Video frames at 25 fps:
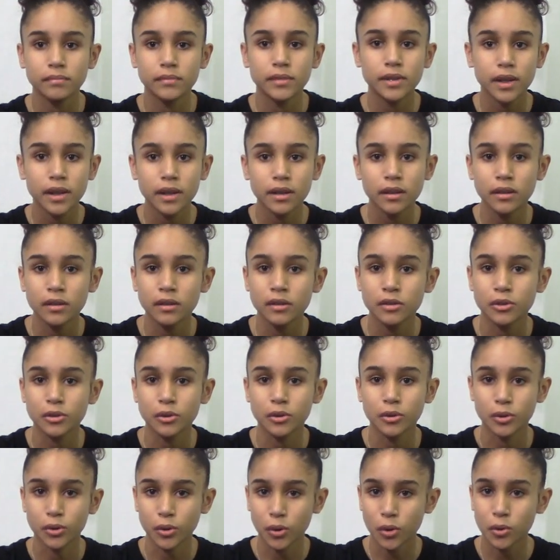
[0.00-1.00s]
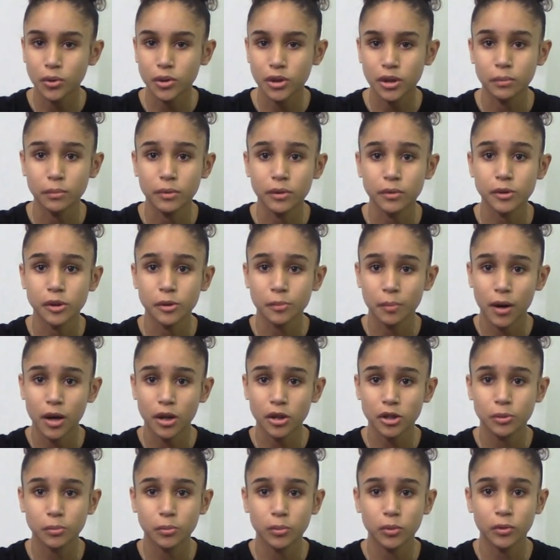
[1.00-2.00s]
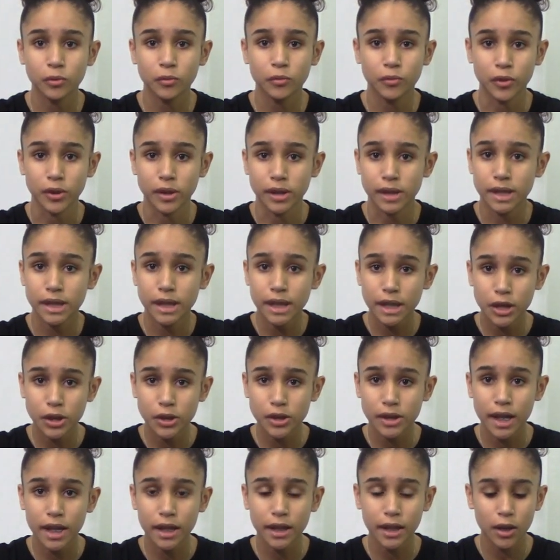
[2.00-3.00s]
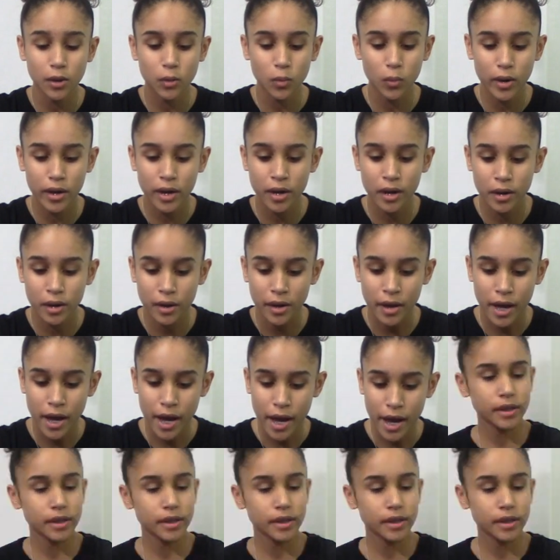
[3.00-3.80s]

teens or adults can be responsible for the sneakers that they wear.